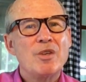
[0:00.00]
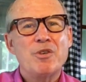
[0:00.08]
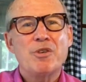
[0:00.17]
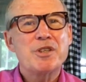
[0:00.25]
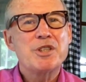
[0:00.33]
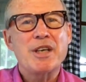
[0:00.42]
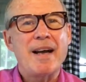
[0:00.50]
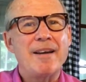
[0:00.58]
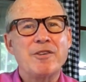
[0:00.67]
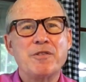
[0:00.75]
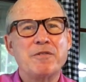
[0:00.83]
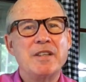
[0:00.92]
you're a
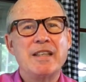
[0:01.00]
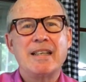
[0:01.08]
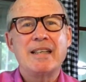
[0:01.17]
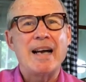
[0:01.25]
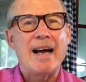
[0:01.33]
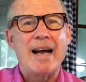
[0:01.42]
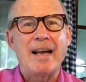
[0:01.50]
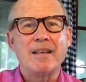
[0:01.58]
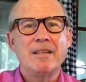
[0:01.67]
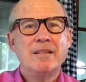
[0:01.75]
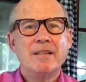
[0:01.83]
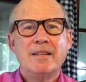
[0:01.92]
child of God
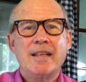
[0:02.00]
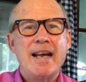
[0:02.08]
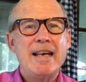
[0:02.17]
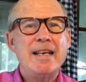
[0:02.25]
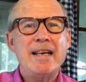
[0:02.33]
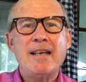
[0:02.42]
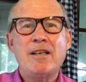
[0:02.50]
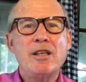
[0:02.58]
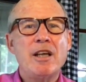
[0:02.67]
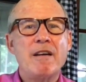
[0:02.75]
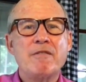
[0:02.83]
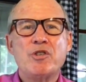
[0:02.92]
and He
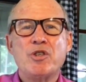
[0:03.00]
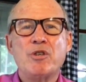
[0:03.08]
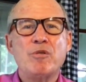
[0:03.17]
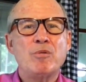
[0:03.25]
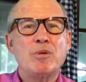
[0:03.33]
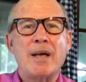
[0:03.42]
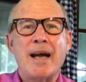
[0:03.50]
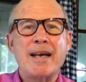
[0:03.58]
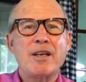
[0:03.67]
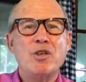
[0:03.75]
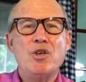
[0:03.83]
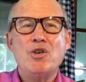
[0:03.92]
loves you like
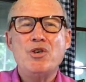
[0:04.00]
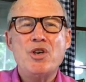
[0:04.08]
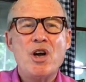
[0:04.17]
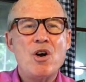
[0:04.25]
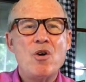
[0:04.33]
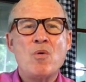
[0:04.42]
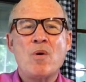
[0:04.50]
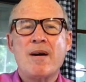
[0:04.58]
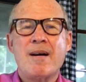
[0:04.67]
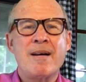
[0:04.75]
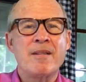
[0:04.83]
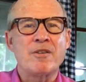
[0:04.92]
no
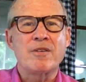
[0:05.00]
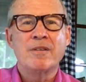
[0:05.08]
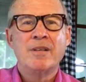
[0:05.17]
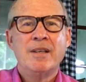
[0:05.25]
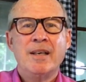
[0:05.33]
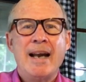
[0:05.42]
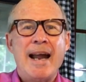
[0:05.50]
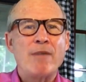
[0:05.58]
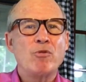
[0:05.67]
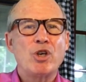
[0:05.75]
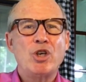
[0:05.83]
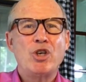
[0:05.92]
other. And
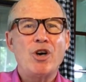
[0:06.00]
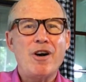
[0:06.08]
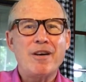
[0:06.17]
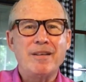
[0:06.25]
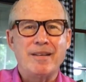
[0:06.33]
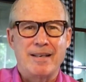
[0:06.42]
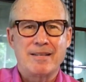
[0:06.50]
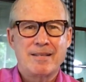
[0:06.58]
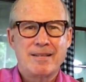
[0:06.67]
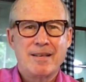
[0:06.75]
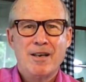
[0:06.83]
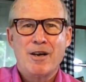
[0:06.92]

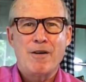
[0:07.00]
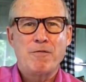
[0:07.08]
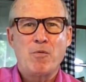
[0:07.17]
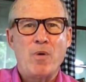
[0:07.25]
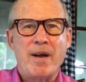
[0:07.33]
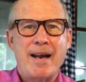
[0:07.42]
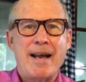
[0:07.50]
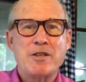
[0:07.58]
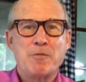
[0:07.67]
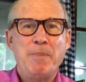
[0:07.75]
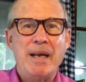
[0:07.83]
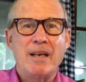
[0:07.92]
regardless of what has
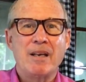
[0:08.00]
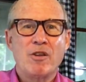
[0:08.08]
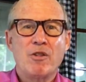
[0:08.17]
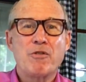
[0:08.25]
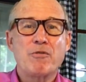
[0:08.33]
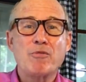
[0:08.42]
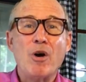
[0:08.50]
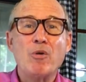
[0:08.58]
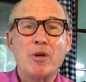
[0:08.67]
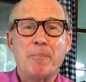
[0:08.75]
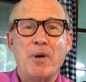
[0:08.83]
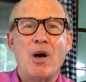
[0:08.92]
been thrown
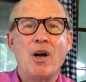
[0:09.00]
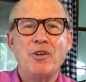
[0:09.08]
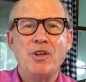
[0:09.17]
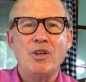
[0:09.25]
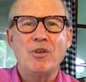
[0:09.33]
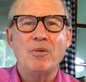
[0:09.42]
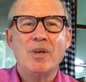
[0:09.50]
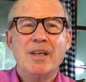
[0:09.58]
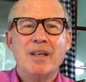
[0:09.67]
upon you,